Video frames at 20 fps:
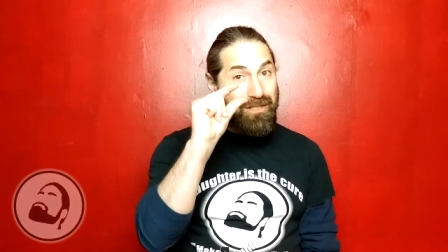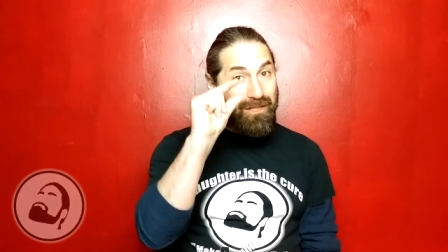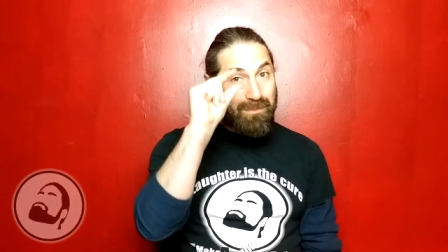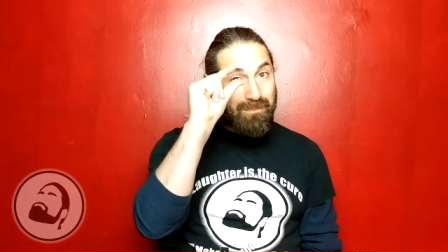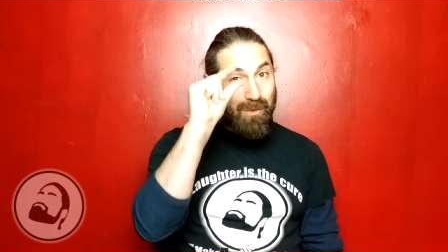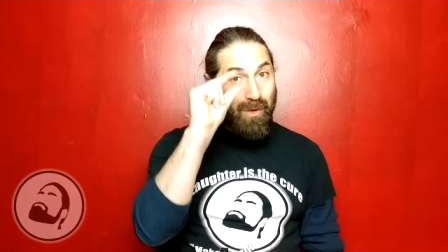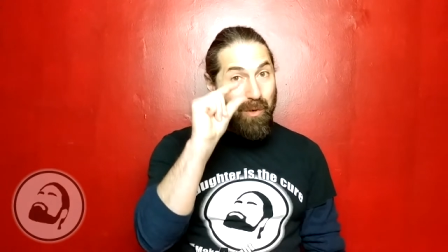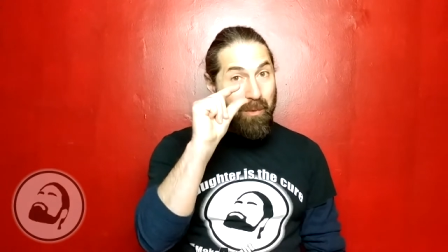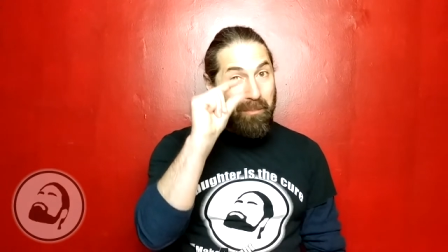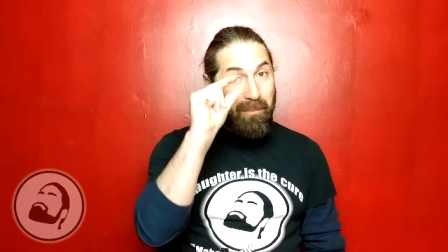
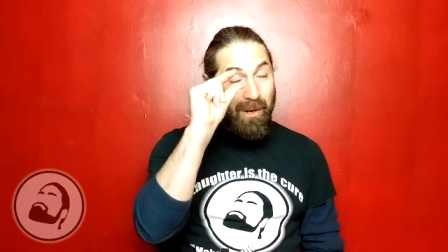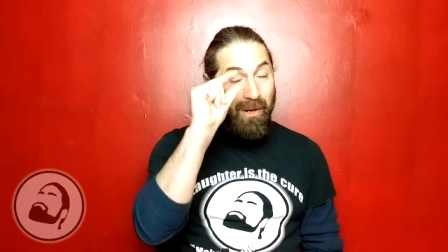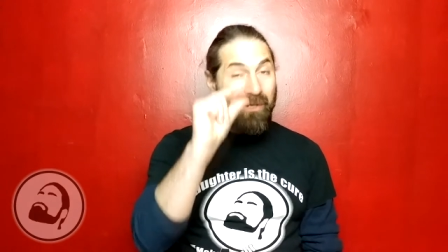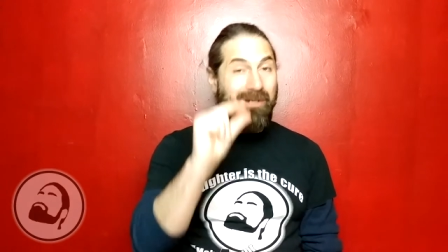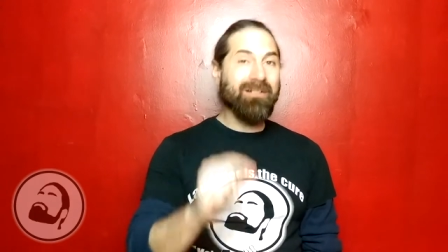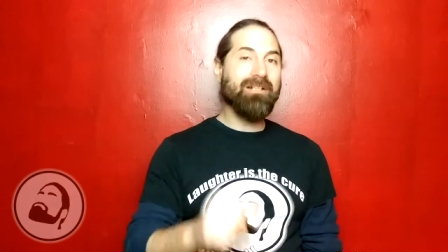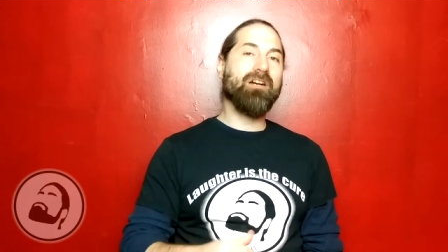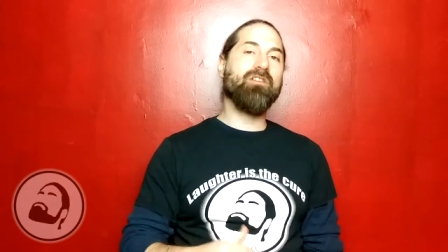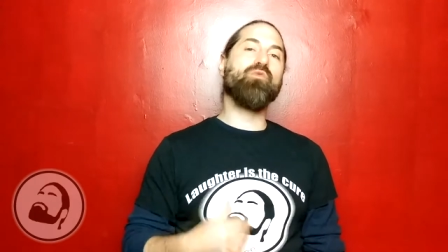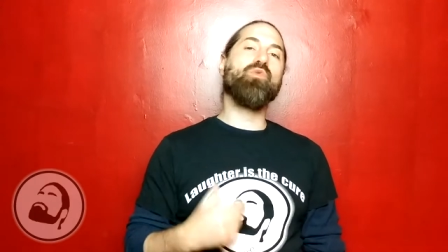small
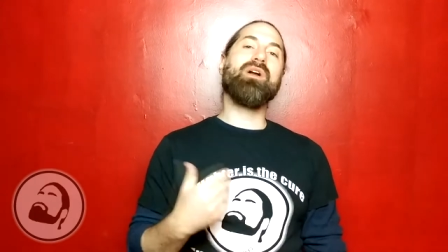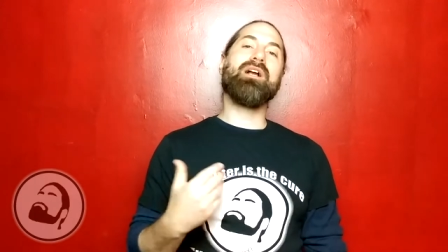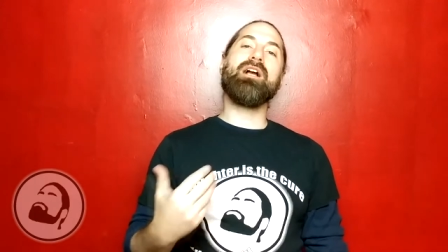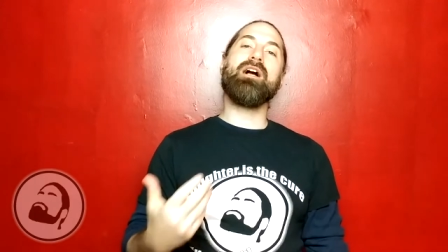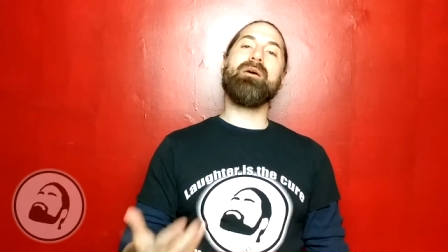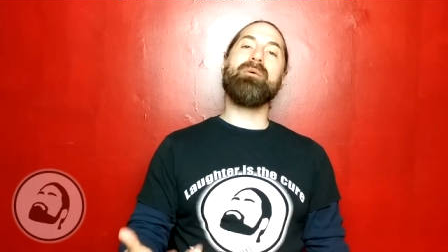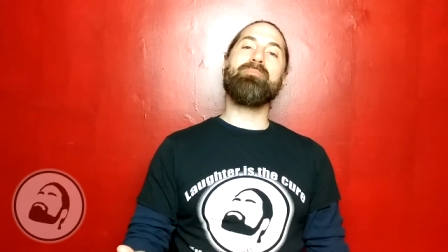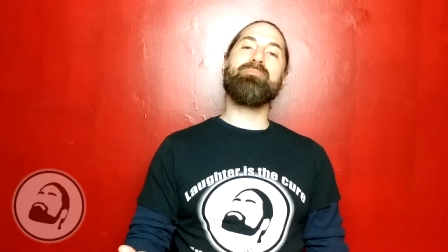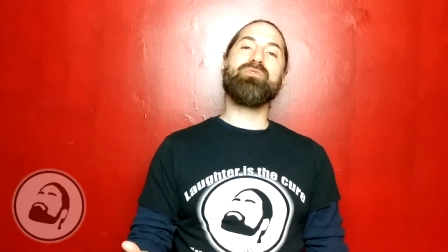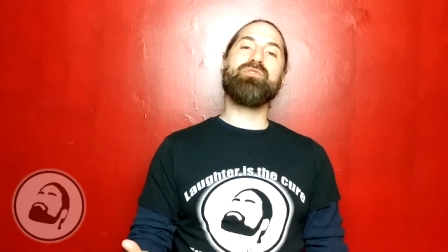part of what
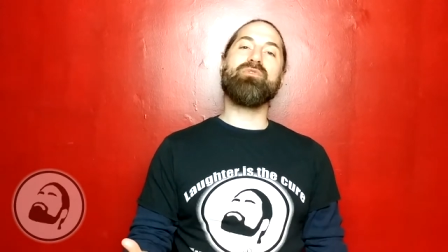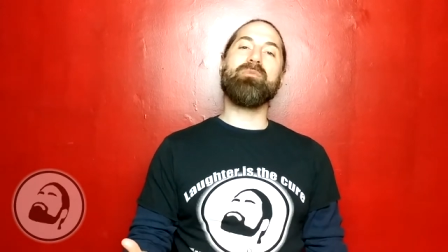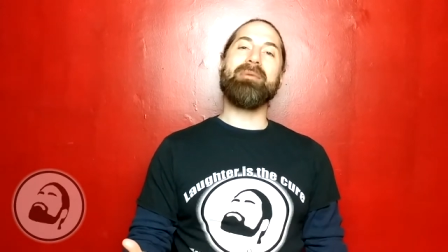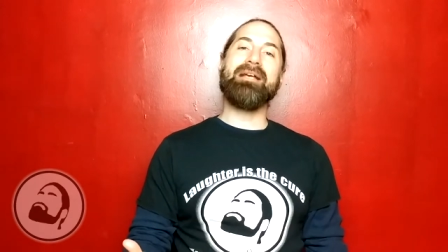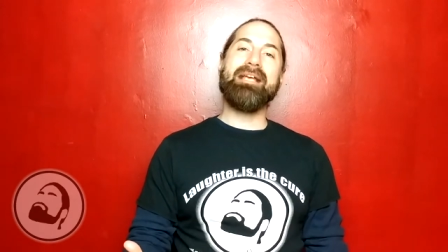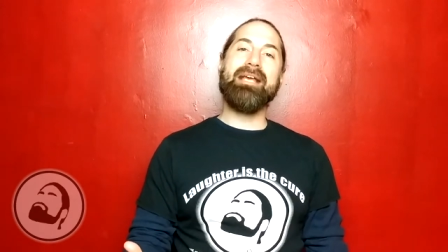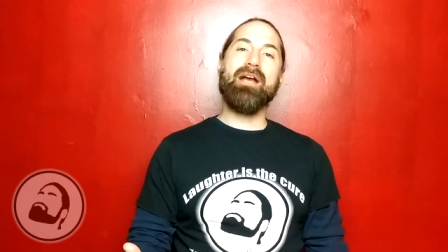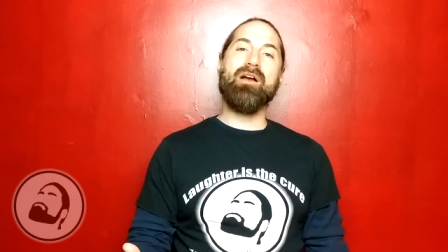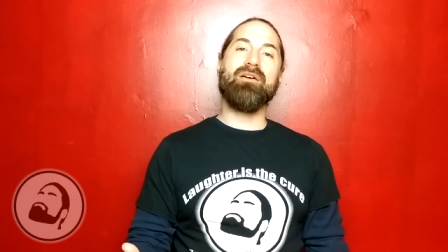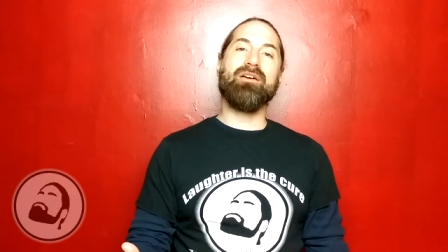comes from a
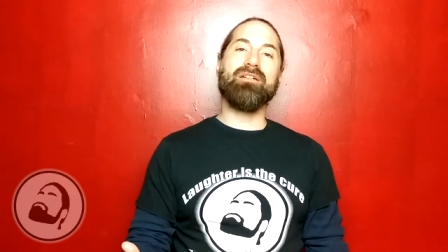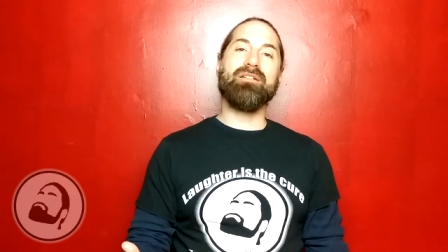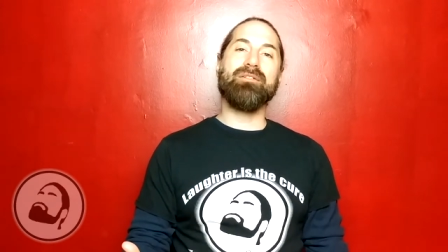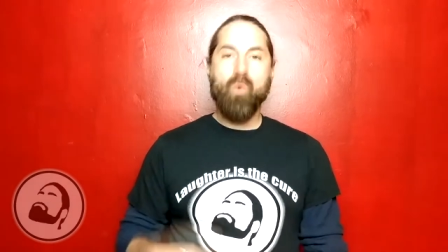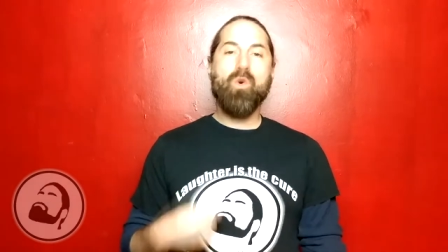character.